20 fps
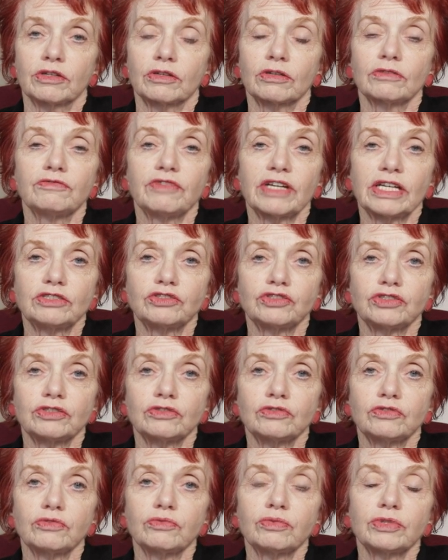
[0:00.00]

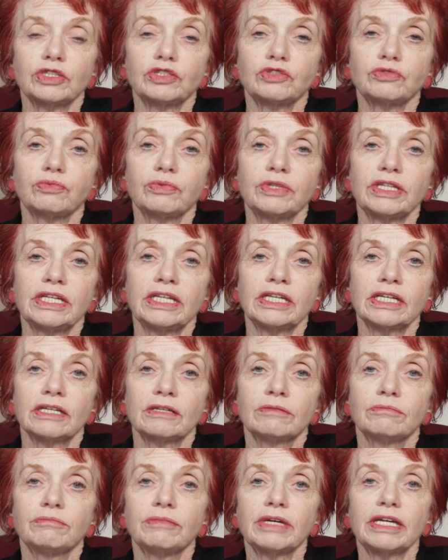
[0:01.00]
convention to which we
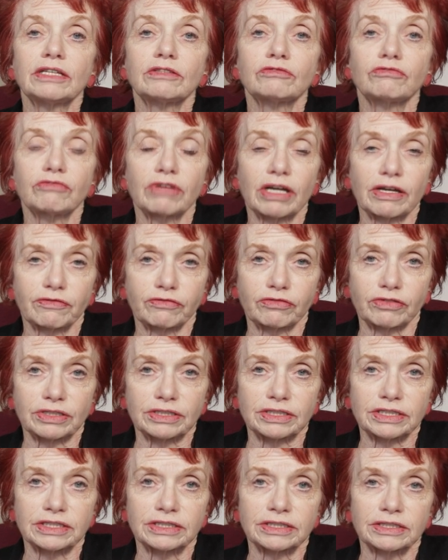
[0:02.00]
make
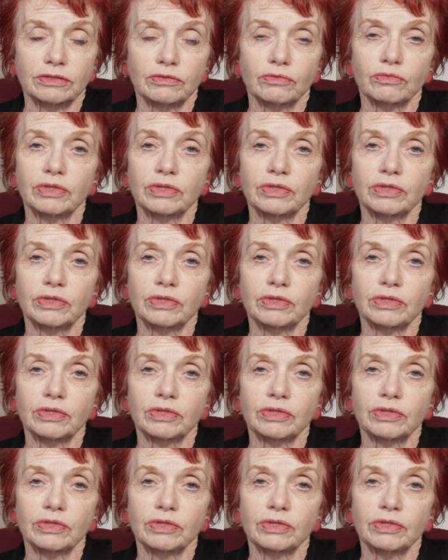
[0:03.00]
reference